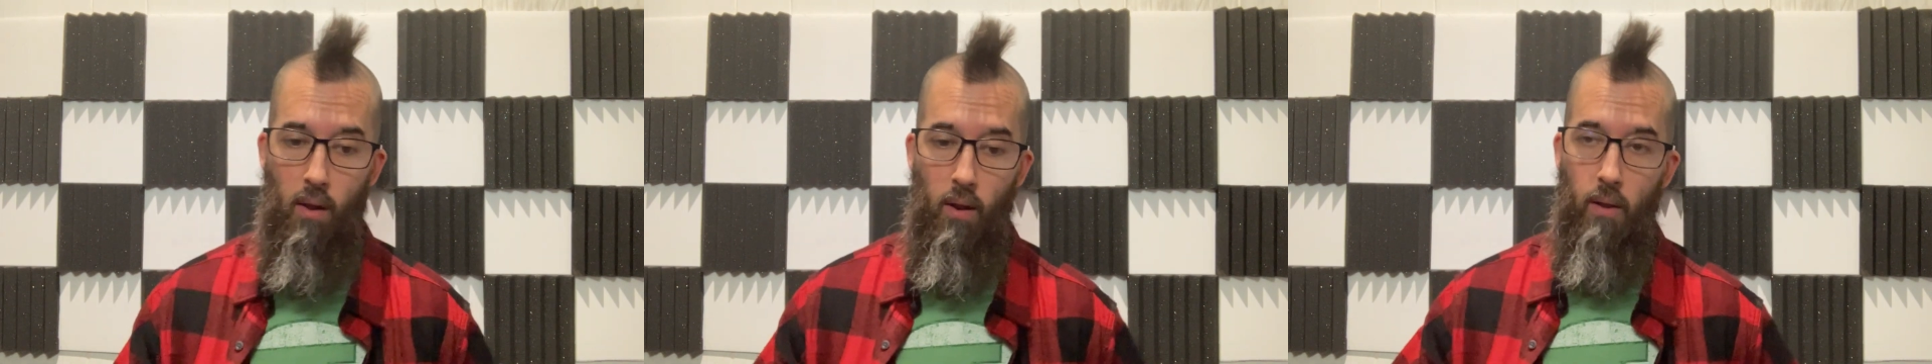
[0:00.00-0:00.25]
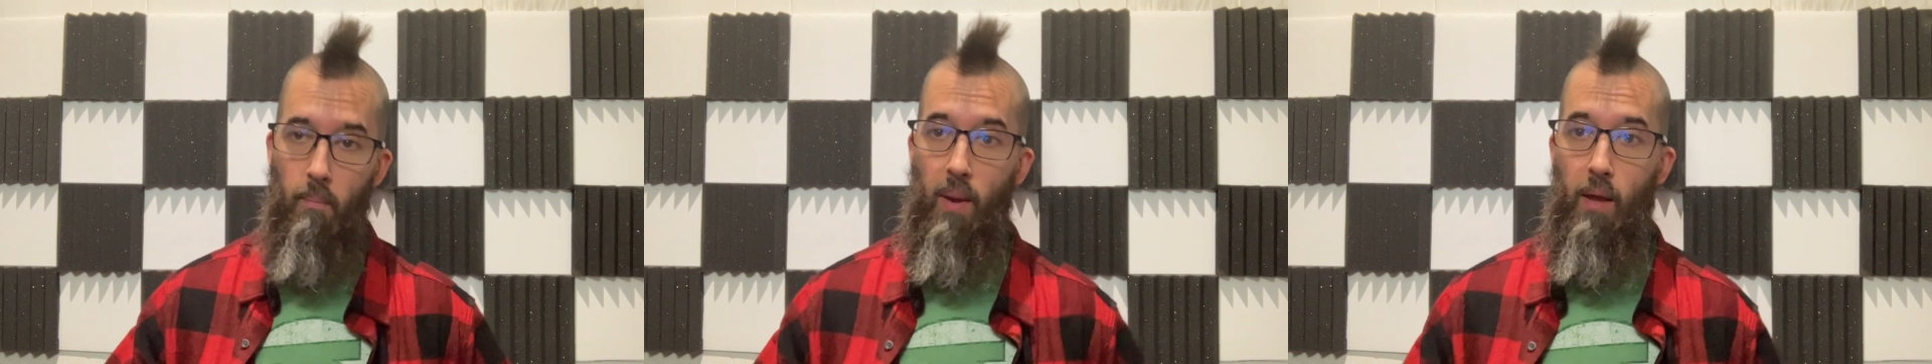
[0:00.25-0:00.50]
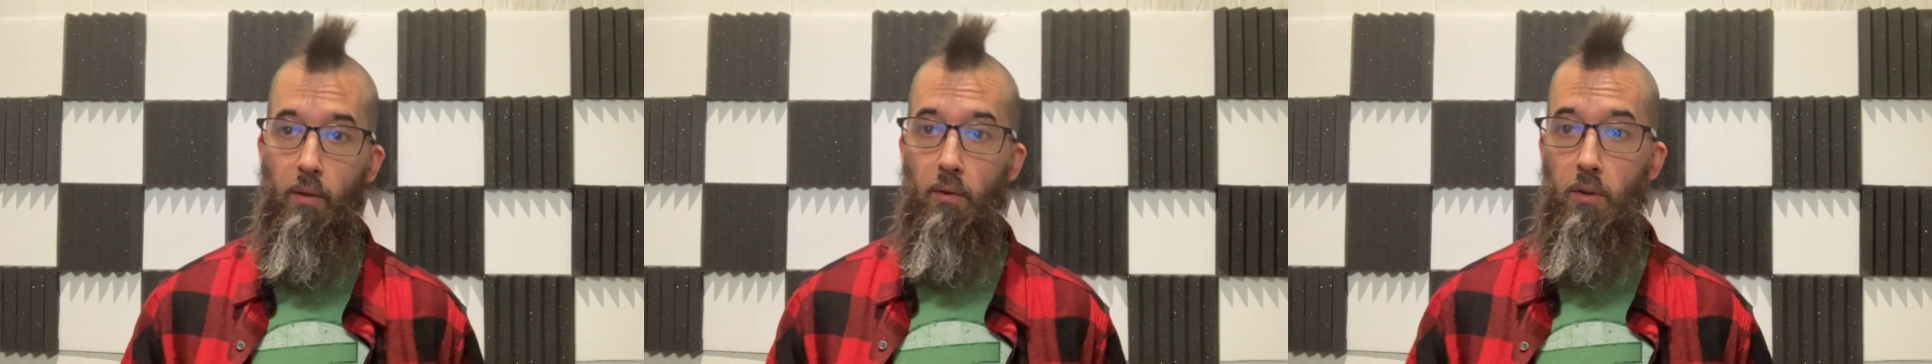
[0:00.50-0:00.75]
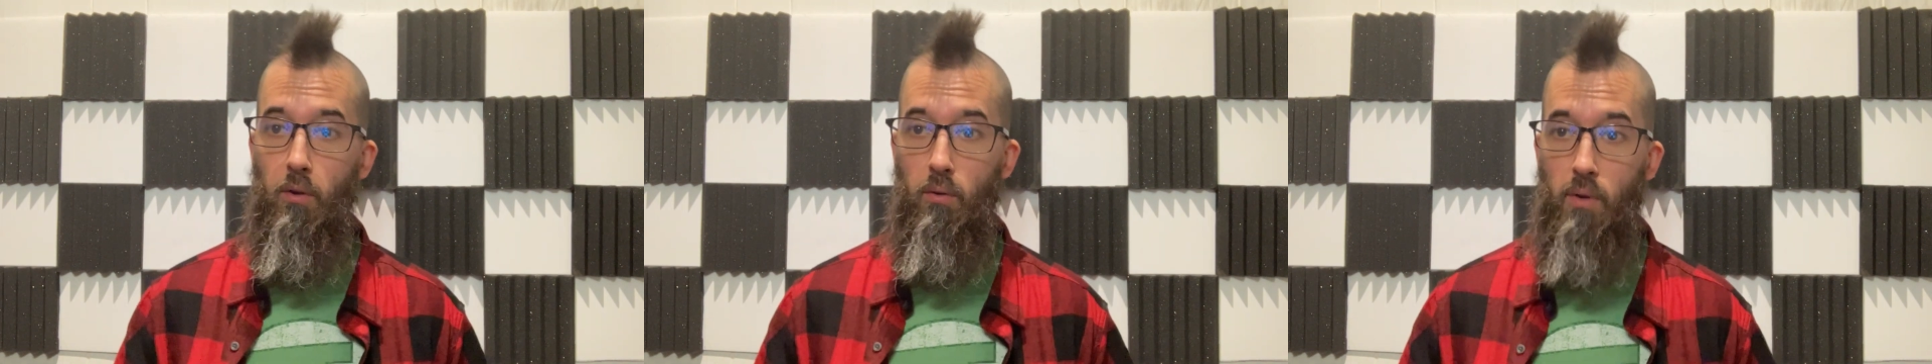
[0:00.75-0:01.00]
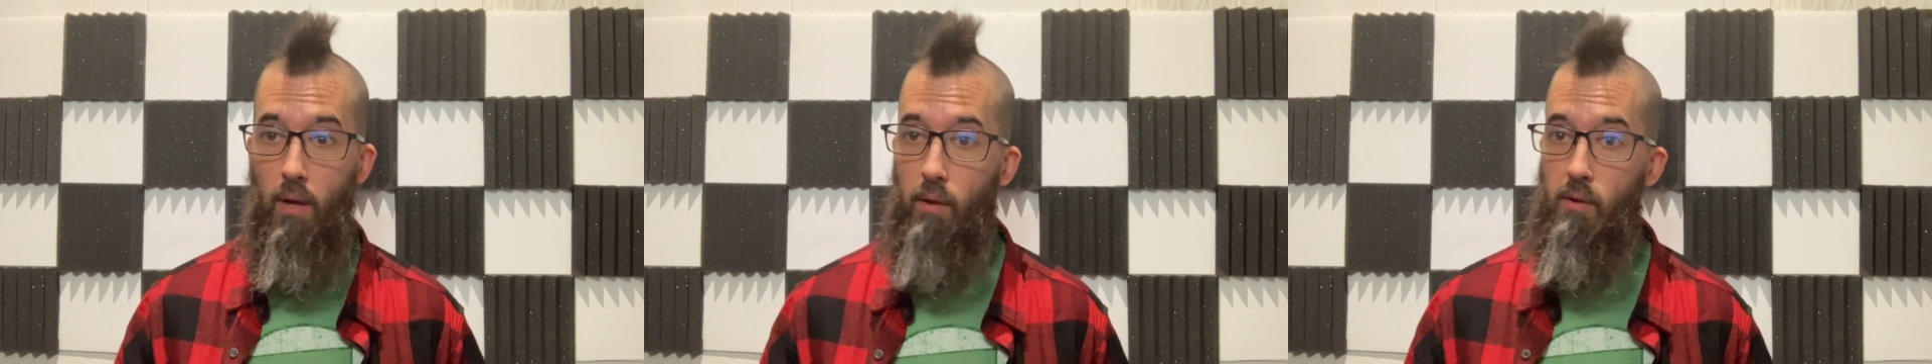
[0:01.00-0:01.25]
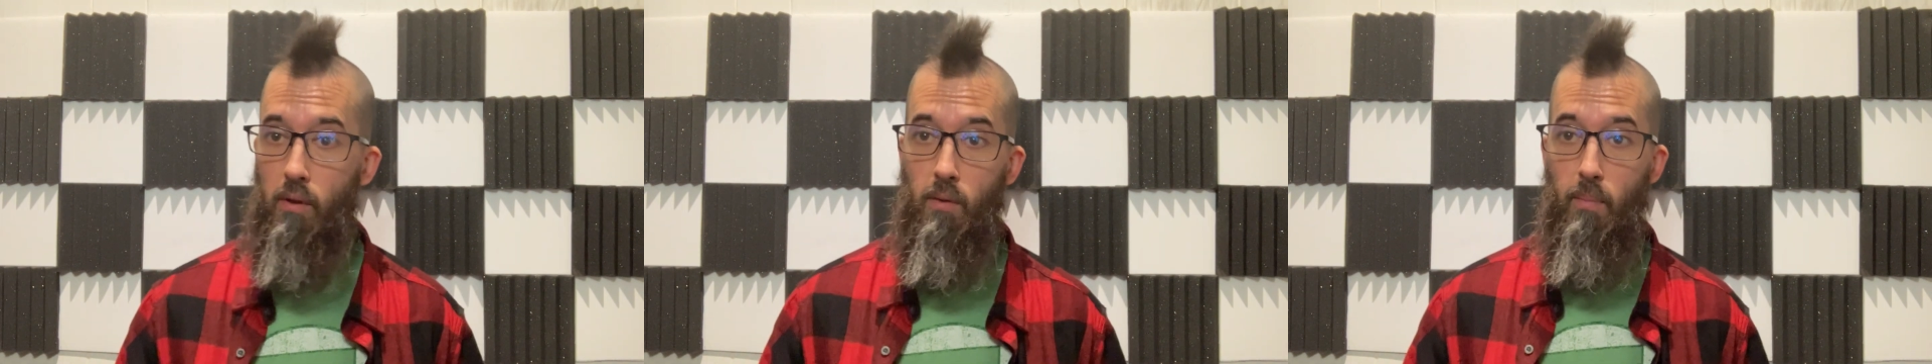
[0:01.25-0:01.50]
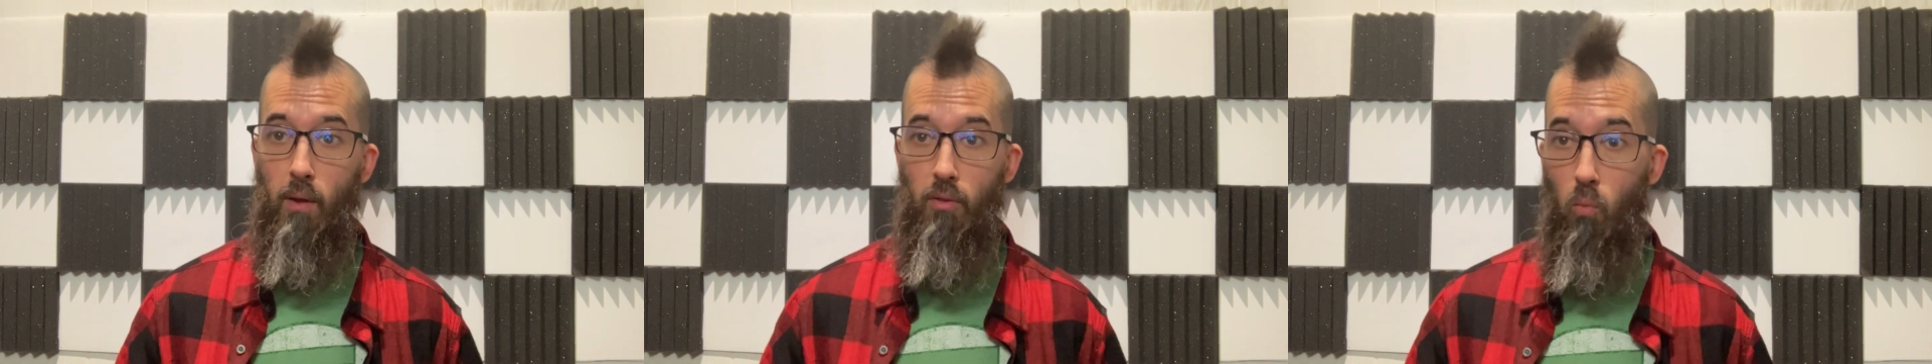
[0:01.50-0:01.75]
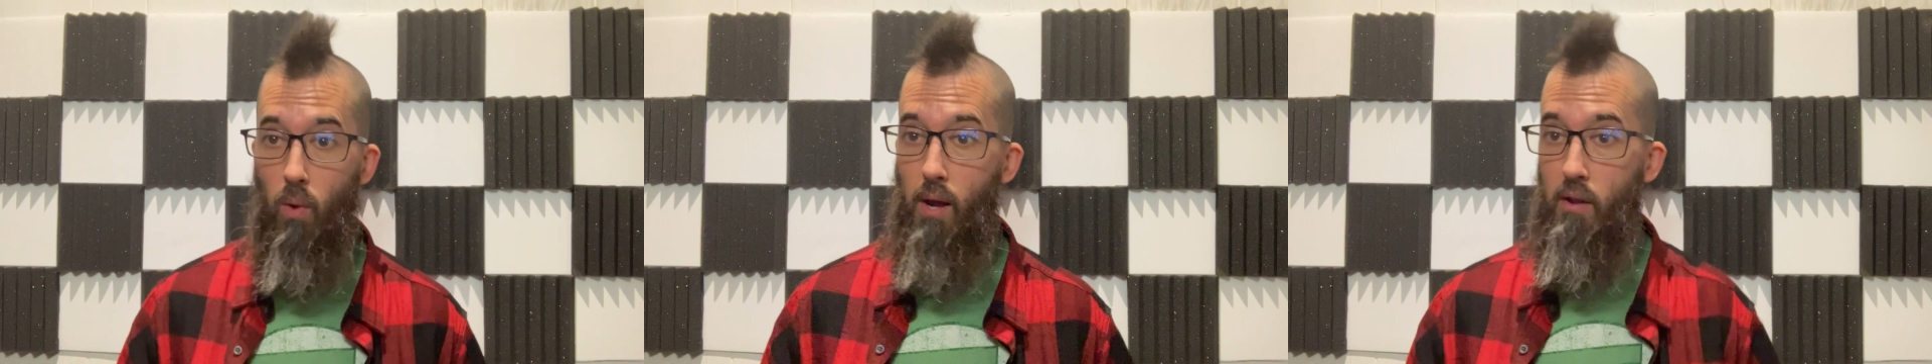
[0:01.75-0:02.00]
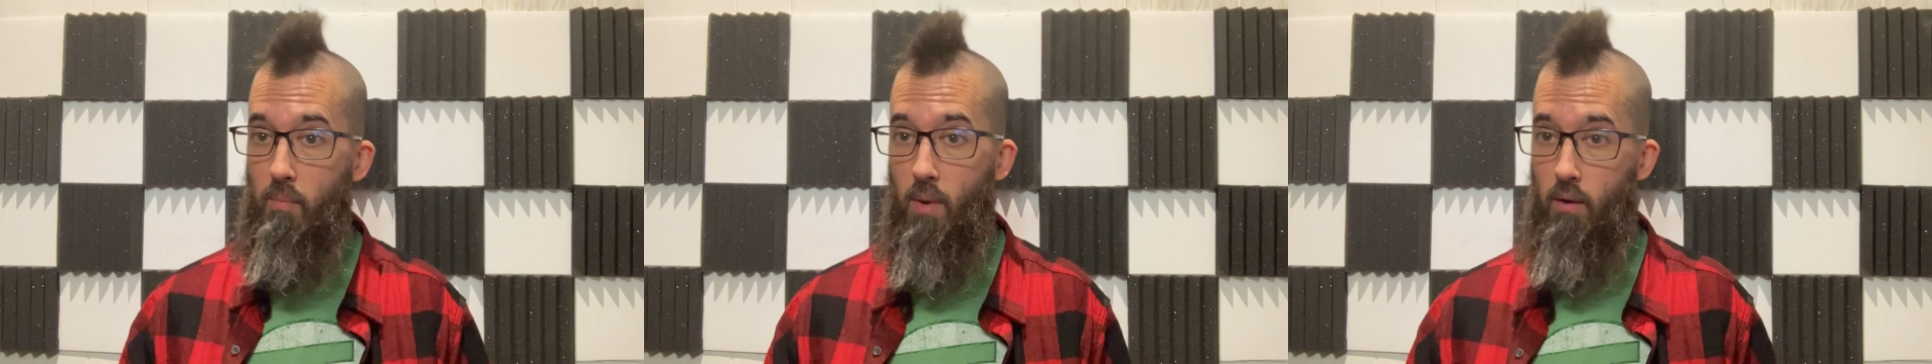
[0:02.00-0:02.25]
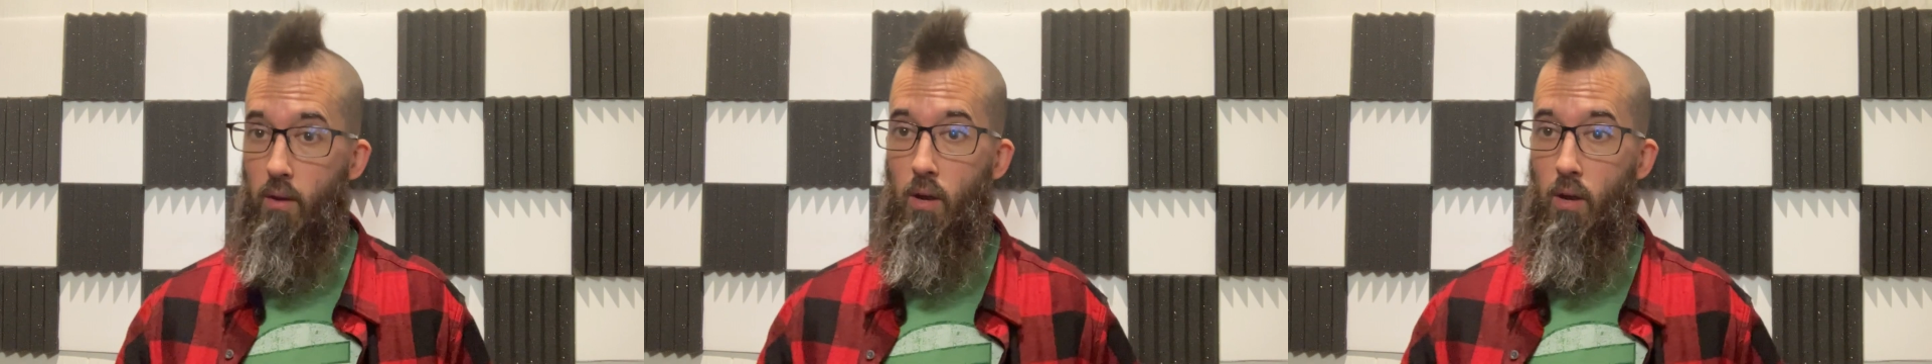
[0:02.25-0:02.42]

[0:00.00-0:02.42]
And Matthew 2 tells us about the wise men